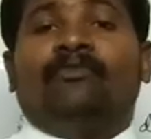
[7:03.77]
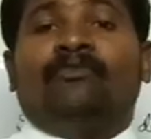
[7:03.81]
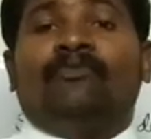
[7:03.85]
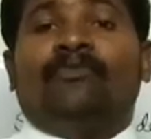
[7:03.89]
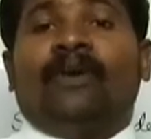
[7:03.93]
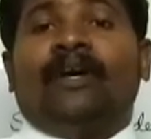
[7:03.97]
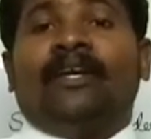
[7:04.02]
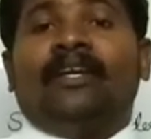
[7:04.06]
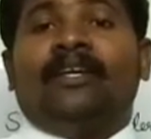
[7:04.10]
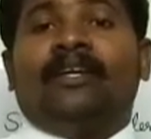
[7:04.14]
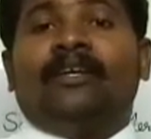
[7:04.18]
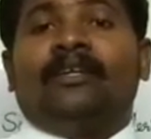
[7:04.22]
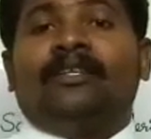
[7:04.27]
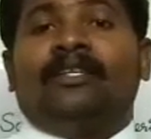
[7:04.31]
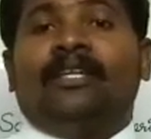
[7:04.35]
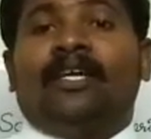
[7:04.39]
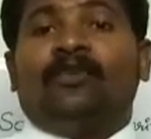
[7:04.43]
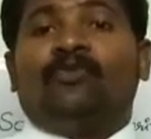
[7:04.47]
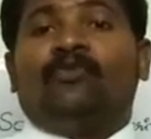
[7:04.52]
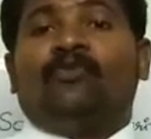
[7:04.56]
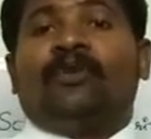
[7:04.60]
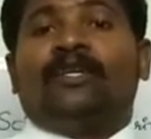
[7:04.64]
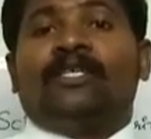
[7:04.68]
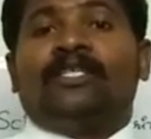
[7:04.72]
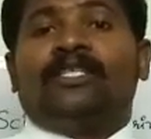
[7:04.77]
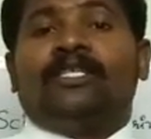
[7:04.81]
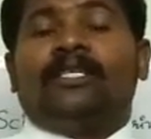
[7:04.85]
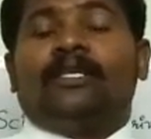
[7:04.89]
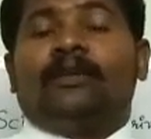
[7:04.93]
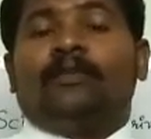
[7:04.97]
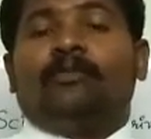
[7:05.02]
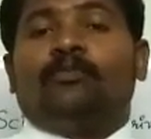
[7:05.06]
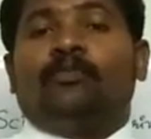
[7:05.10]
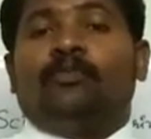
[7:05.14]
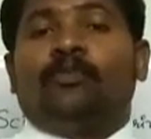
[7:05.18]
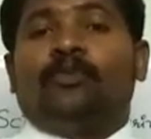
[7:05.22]
fire that was
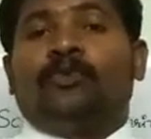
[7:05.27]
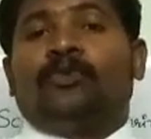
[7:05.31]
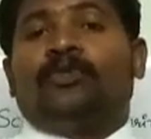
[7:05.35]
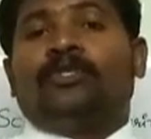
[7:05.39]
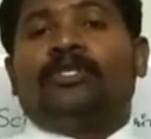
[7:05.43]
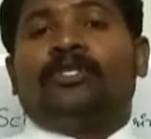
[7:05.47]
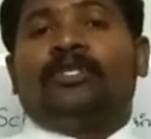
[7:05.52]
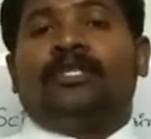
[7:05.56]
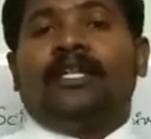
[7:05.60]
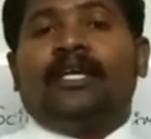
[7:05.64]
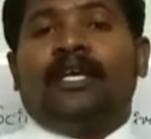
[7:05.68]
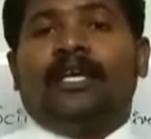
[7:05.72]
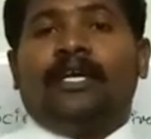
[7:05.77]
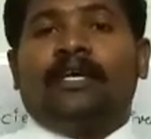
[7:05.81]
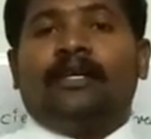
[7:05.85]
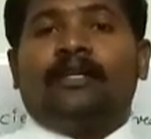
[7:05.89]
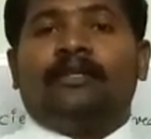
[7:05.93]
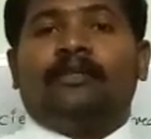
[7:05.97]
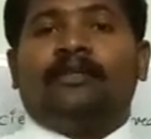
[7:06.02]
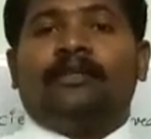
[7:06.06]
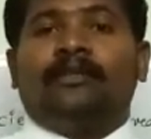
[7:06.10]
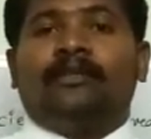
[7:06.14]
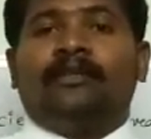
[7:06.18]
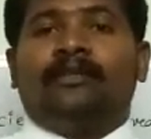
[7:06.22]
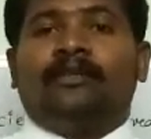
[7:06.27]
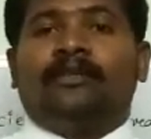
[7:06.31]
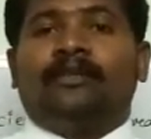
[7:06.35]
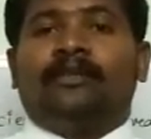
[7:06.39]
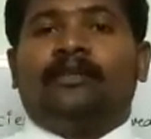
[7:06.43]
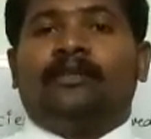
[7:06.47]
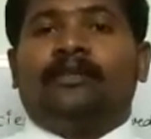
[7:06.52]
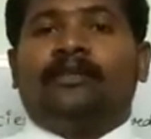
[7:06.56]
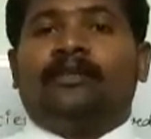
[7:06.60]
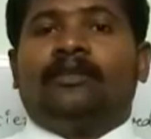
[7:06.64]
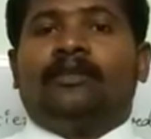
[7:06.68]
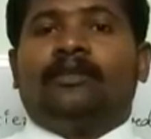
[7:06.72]
put there,
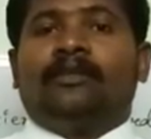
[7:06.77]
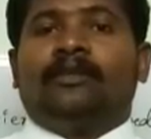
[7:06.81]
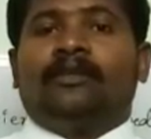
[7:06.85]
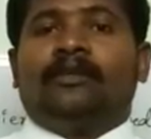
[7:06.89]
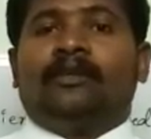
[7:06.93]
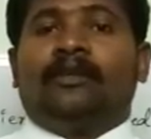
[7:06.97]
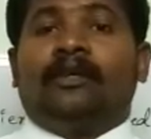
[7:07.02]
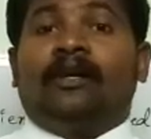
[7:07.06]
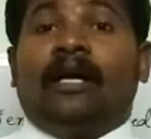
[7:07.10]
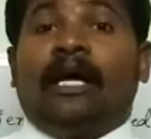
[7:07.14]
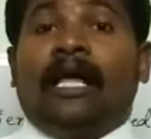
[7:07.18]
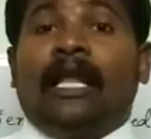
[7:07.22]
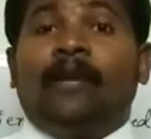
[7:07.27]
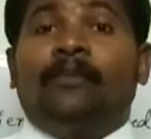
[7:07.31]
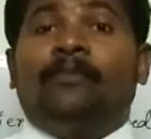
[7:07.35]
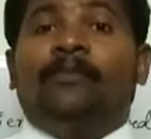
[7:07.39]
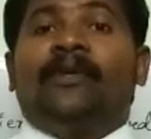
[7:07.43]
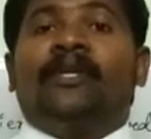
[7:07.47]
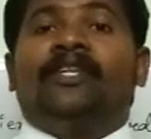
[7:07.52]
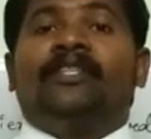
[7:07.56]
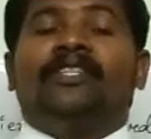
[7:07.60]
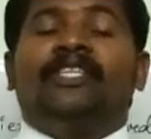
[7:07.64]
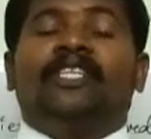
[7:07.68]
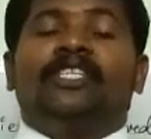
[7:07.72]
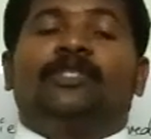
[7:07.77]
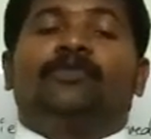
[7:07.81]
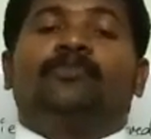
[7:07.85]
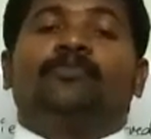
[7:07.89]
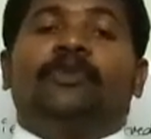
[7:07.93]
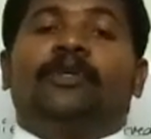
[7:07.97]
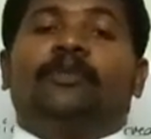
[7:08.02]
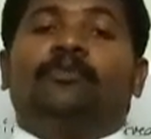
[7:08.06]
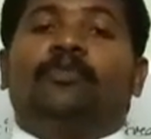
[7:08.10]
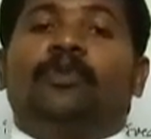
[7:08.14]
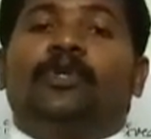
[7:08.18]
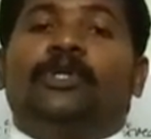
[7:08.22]
helping these
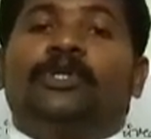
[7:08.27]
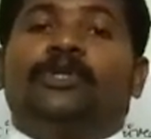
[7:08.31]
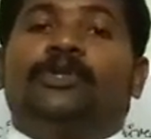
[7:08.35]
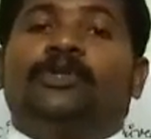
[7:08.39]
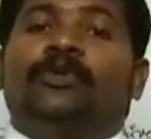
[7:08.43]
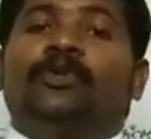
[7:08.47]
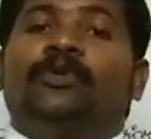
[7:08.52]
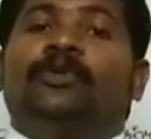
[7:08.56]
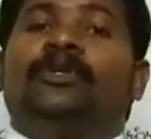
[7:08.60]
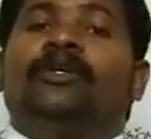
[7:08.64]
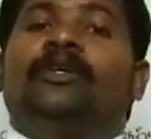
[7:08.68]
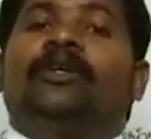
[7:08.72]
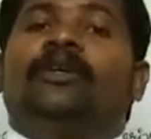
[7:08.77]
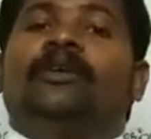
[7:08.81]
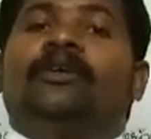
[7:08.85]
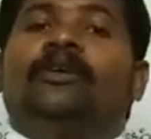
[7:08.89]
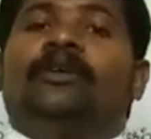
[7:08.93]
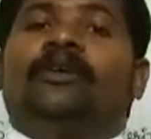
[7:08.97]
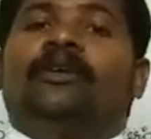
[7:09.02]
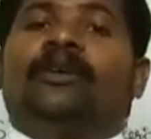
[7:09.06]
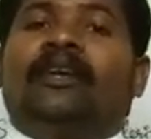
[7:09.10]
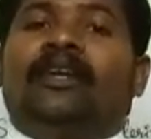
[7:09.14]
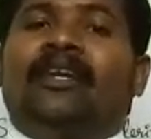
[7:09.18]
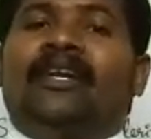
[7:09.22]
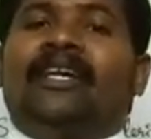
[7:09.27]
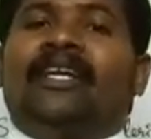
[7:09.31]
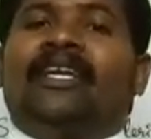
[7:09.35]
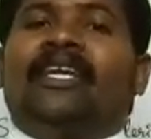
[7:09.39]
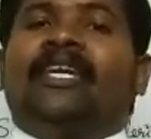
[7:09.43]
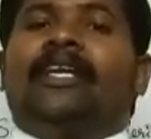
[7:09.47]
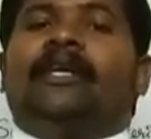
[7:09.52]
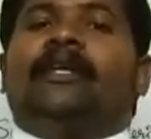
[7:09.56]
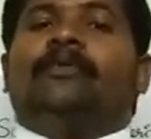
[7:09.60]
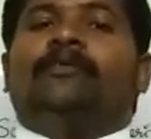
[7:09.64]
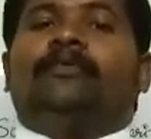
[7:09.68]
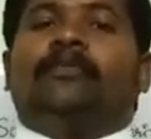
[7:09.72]
people to
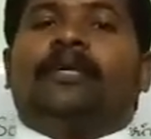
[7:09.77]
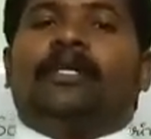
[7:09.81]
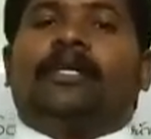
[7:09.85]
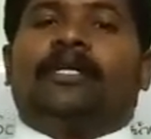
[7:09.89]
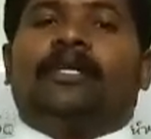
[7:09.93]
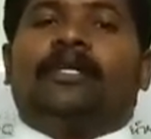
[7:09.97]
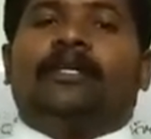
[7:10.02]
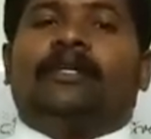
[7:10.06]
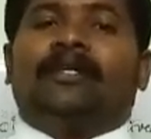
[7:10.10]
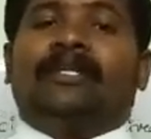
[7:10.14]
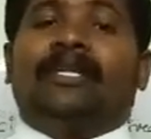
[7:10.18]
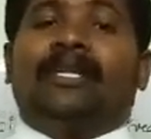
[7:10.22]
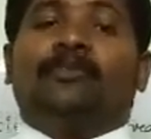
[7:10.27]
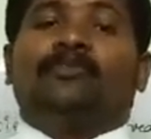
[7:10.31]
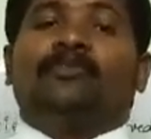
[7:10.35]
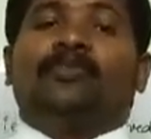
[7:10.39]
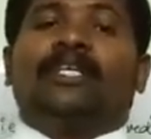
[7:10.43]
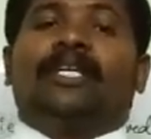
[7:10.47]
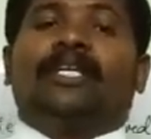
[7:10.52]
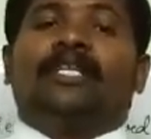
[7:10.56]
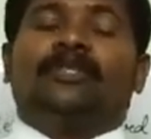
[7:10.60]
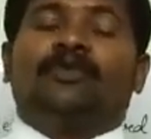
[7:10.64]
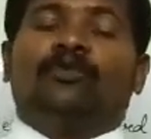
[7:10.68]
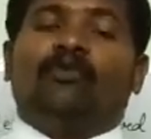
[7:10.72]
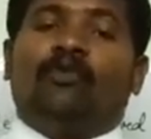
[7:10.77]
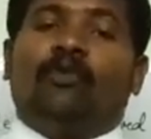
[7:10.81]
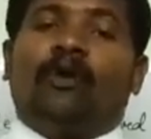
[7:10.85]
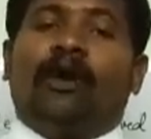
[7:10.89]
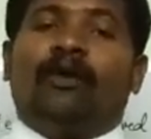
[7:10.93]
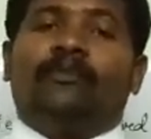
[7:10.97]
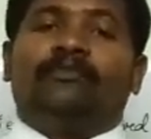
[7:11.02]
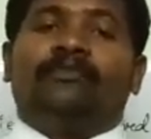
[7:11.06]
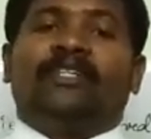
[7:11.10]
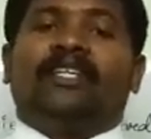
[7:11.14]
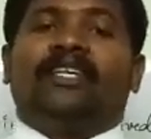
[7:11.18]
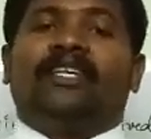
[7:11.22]
keep themselves
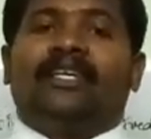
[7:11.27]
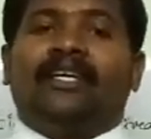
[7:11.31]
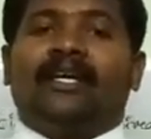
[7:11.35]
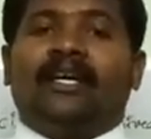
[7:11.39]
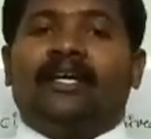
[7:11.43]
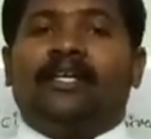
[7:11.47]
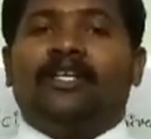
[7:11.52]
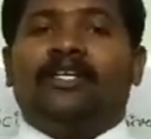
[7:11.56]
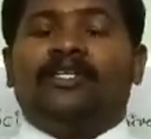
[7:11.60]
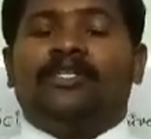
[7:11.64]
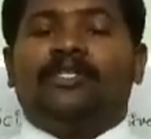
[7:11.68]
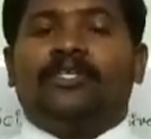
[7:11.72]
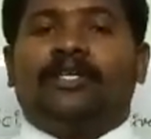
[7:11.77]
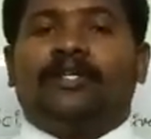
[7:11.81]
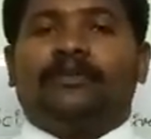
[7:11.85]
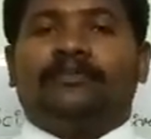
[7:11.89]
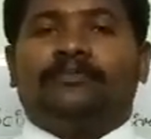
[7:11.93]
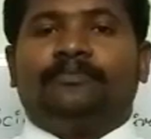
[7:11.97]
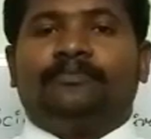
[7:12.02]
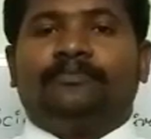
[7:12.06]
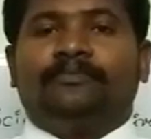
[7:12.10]
warm in condition,